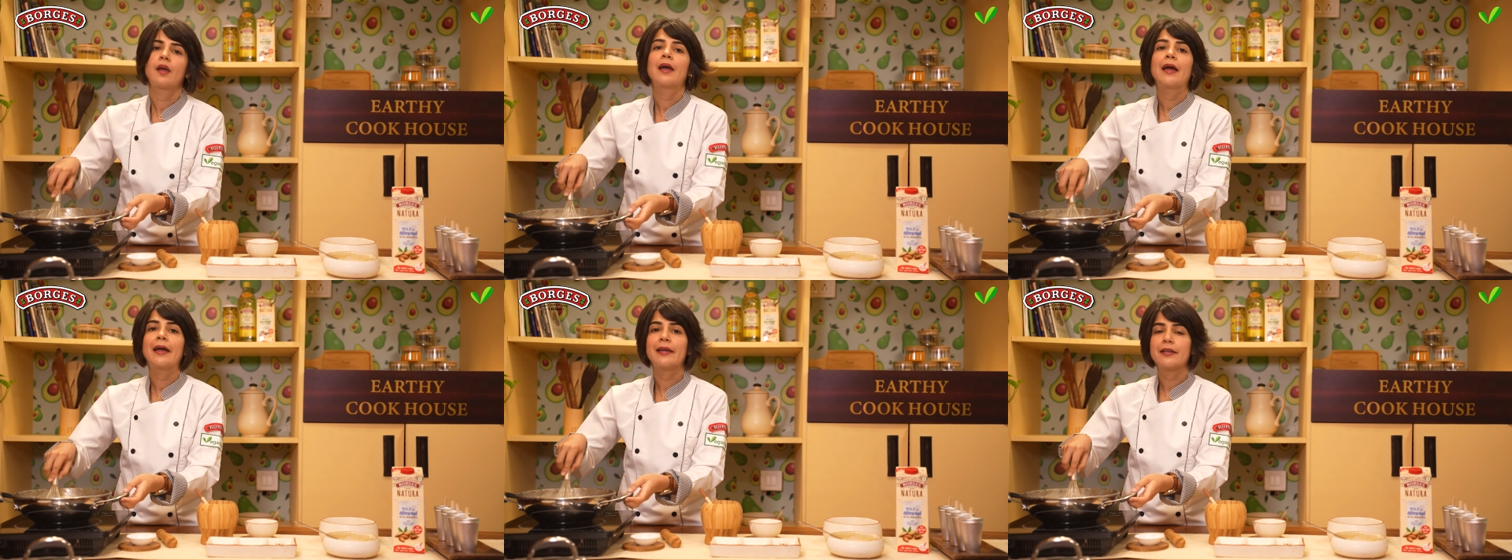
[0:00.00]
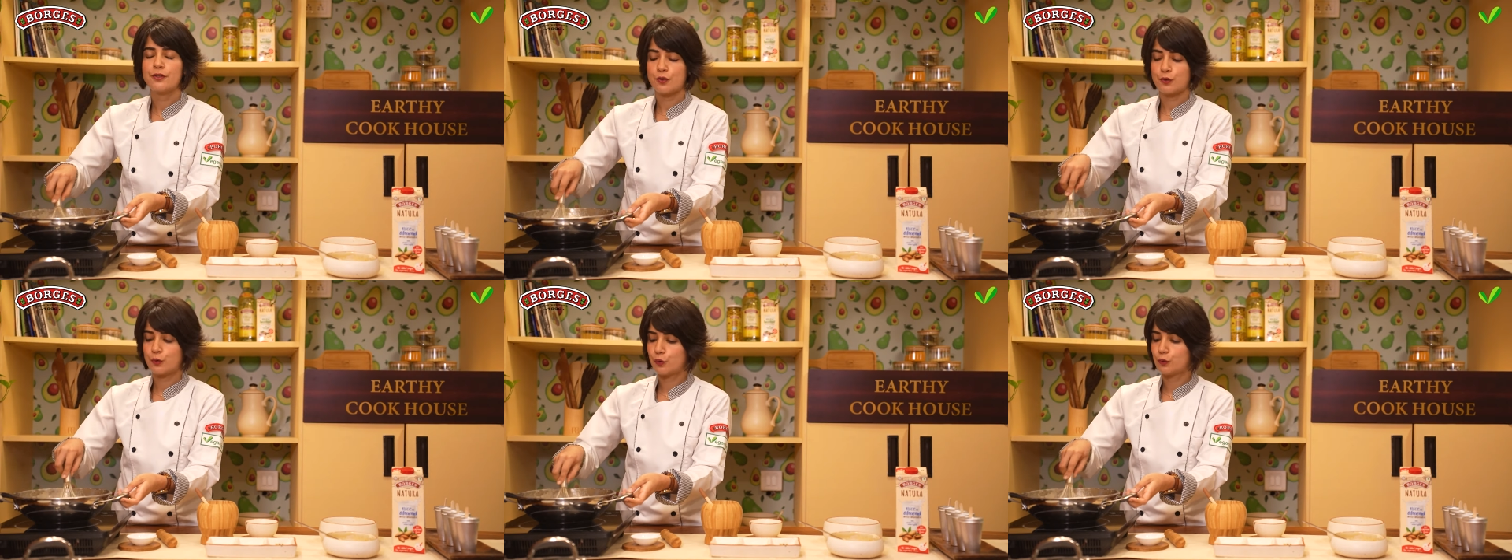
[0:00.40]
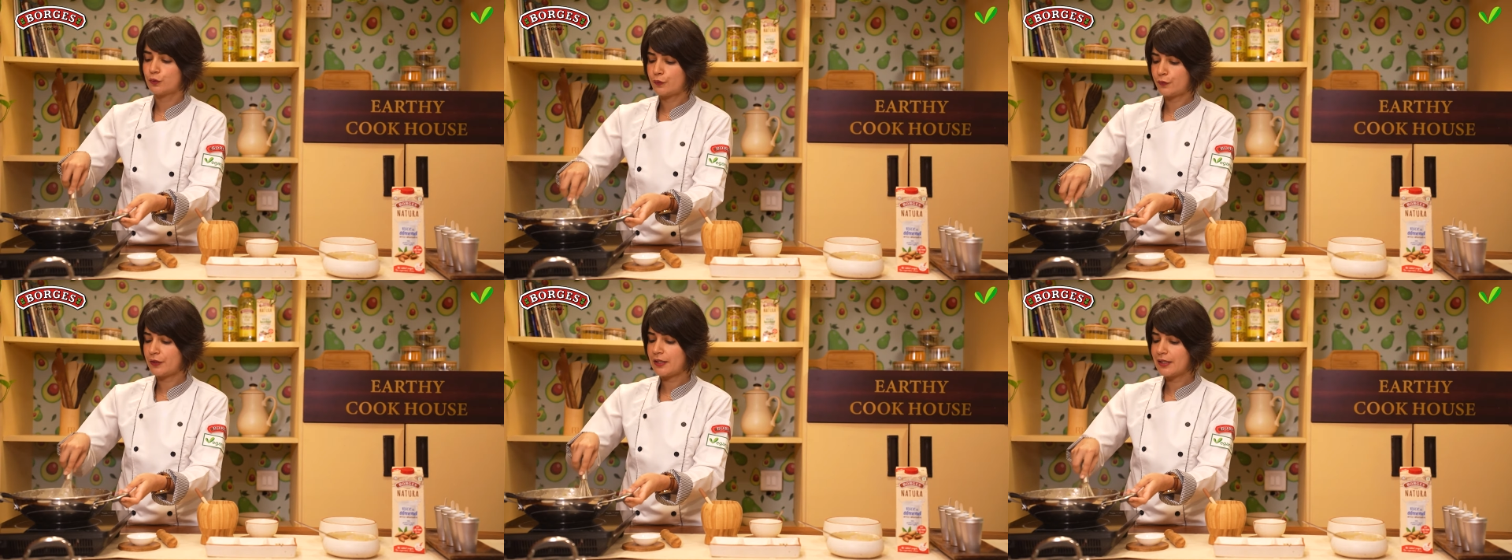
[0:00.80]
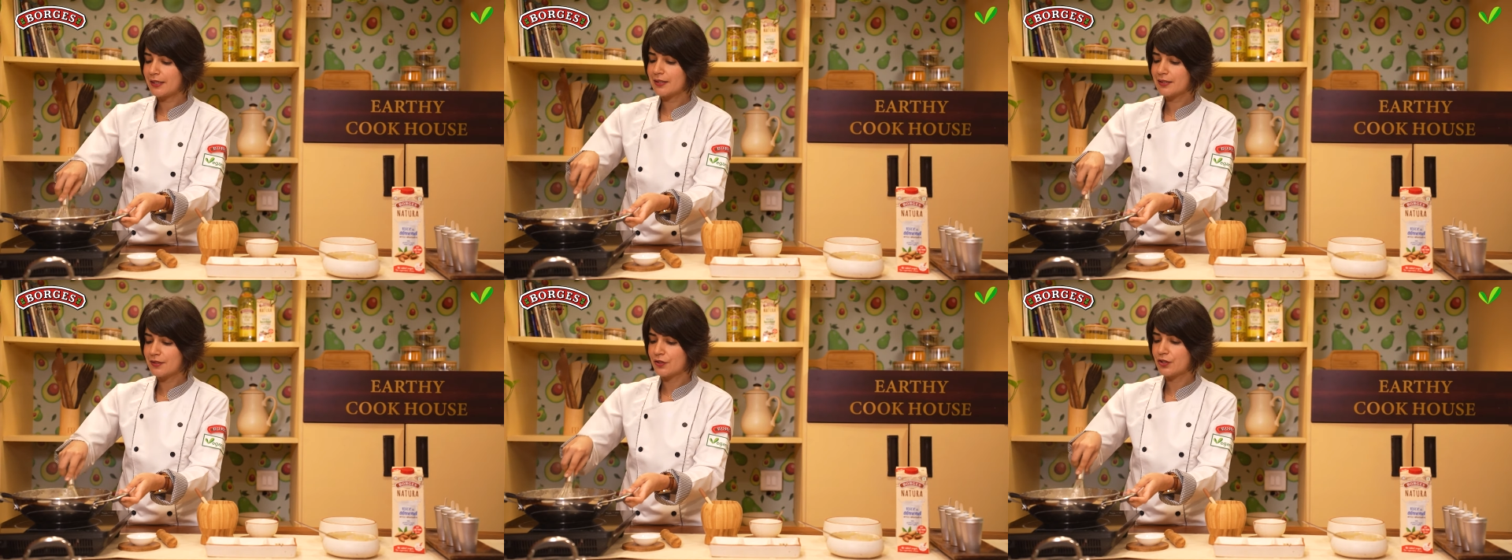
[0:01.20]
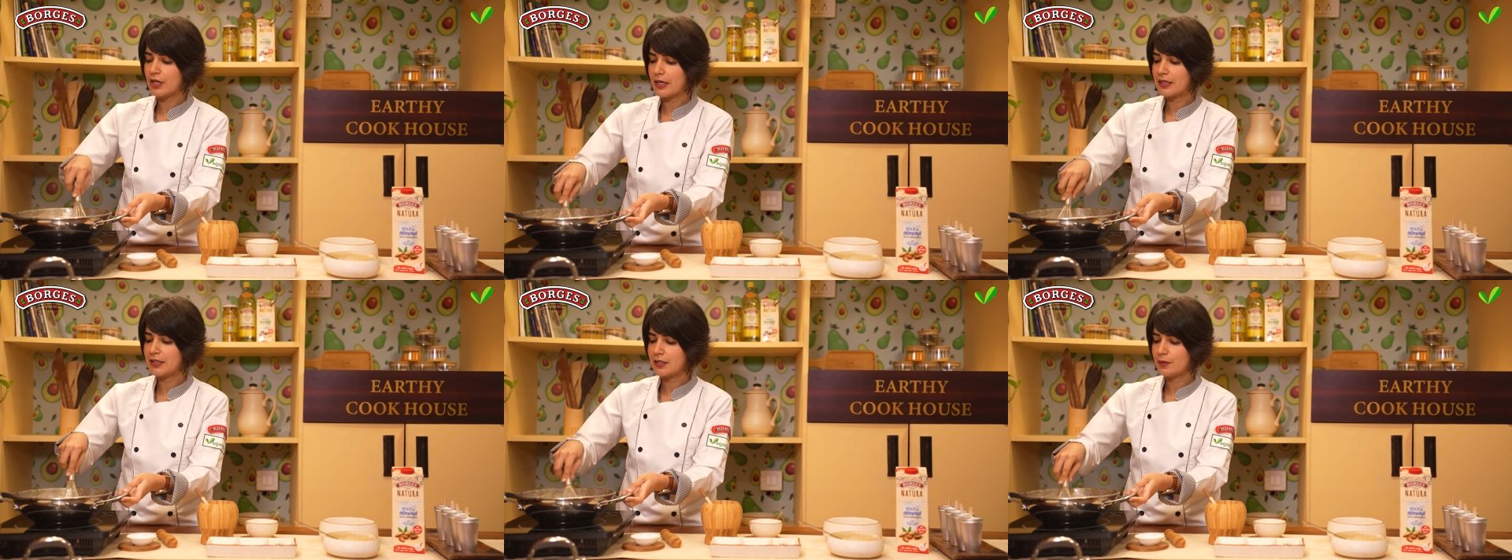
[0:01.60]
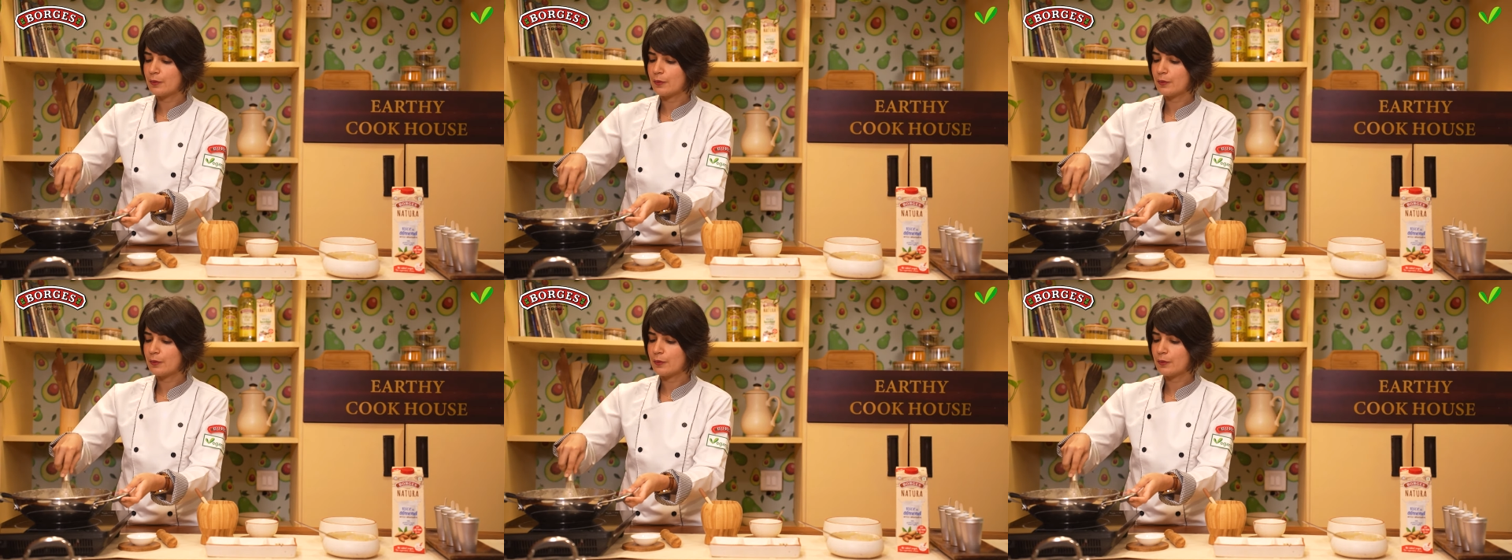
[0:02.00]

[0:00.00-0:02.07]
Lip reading: And your kulfi is ready.